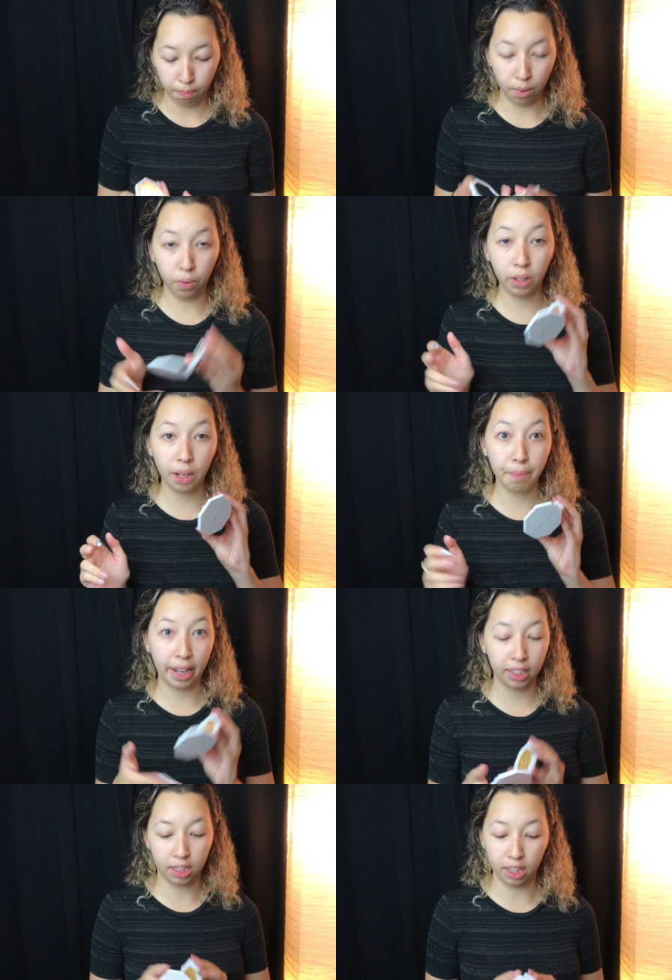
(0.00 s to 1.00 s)
But we'll come
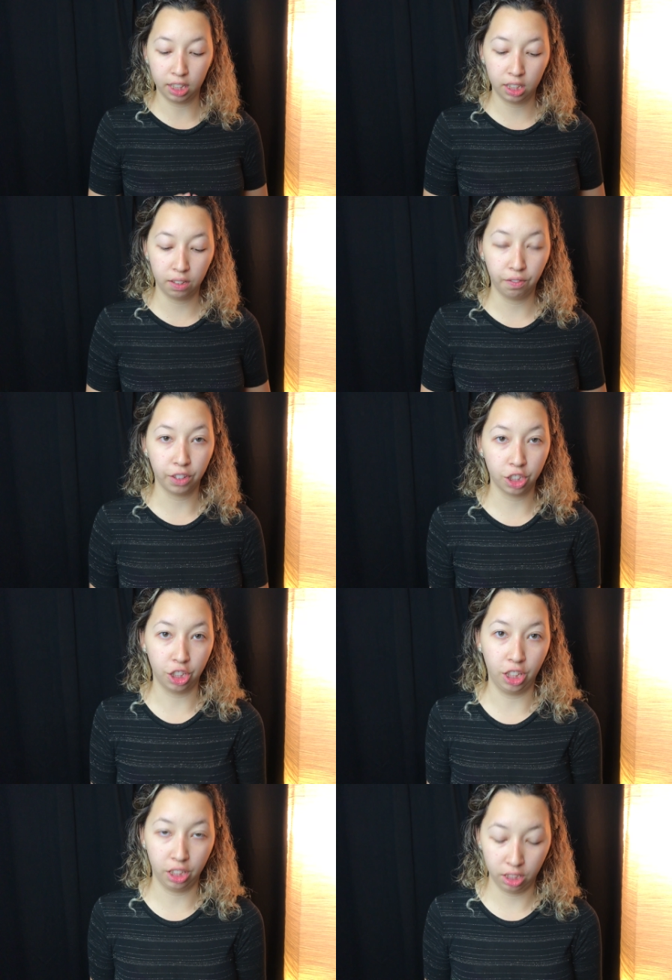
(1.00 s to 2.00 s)
back to this for
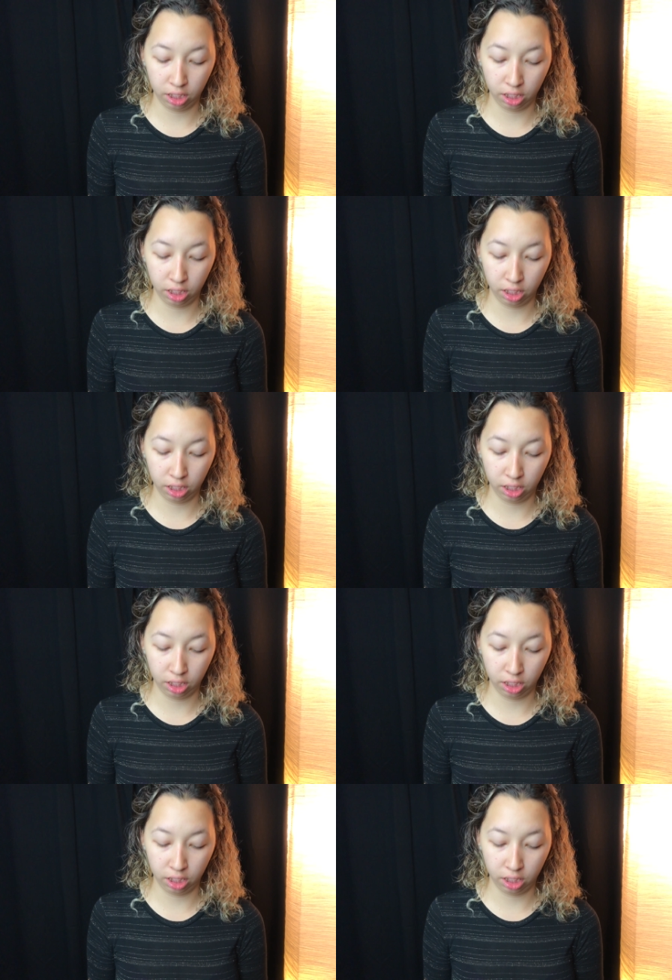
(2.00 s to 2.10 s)
sure.